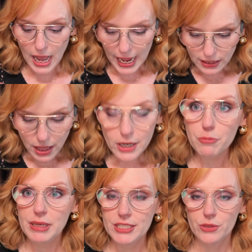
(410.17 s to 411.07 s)

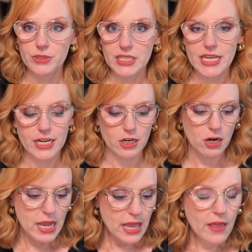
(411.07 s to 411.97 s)
eyeliner pencils
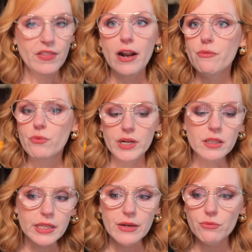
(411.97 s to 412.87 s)
here that I
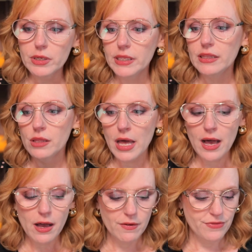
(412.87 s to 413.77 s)
really, really
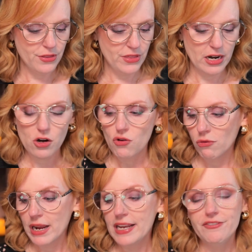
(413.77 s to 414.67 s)
love. They're
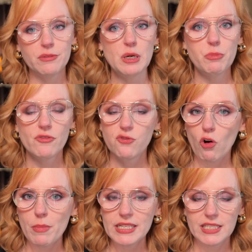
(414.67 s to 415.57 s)
great from a
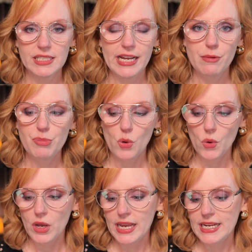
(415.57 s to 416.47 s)
performance
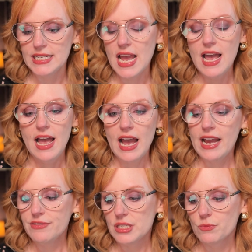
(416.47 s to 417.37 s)
standpoint. I
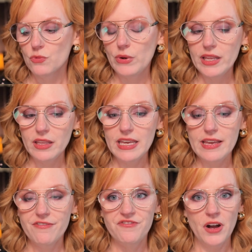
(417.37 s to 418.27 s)
have some
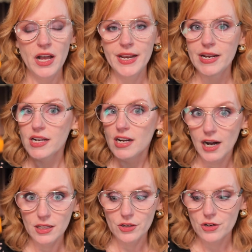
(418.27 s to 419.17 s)
really fun
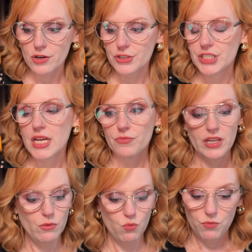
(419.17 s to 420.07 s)
colors
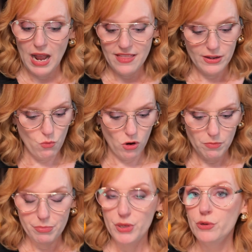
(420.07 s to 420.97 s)
that I think work
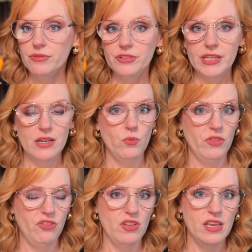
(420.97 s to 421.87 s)
beautifully
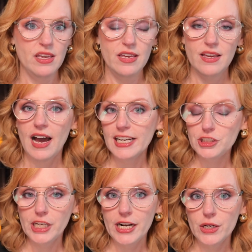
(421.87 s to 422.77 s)
with the
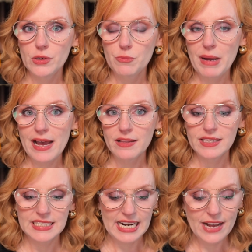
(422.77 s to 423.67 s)
eyeshadow
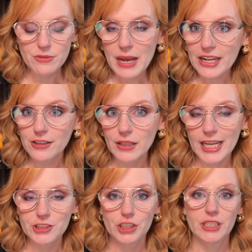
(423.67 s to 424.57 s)
palettes that I have in my
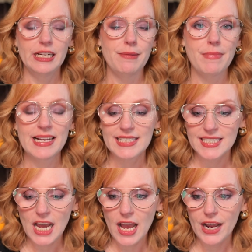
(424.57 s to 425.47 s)
collection and my
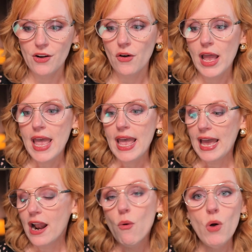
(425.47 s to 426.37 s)
style,
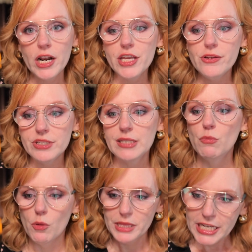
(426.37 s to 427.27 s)
and I want to use them
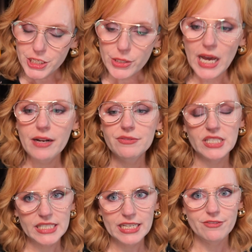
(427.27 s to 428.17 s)
more, but they do kind of
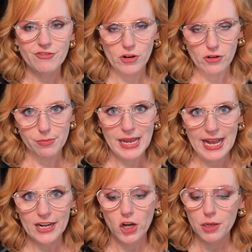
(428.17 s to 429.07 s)
sit further
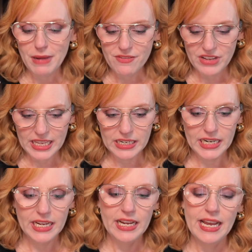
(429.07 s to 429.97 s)
back on my
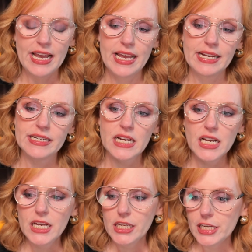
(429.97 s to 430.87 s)
vanity. And,
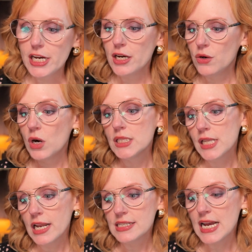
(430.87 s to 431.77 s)
a
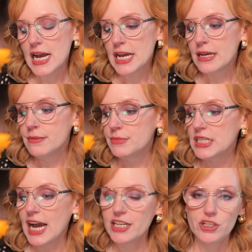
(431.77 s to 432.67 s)
lot of
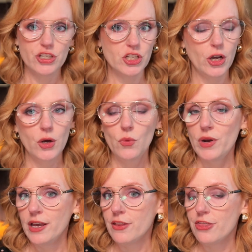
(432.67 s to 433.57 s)
times I just go
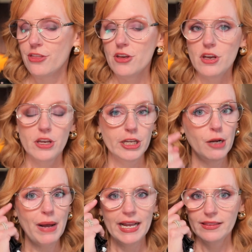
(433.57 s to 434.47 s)
with,
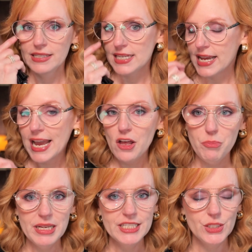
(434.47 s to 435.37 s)
my Endless Cacao
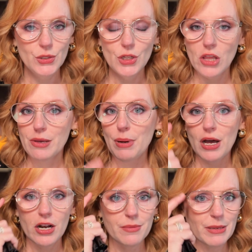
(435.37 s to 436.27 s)
pencil on the
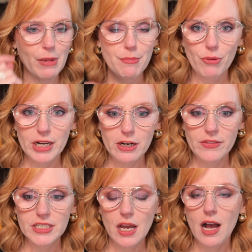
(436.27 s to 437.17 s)
bottom and my brown
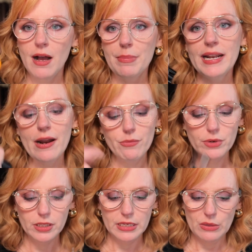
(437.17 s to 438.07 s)
on the top, and I
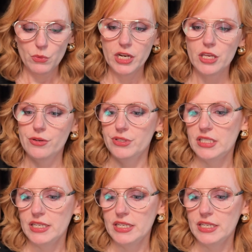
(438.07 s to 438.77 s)
really want to use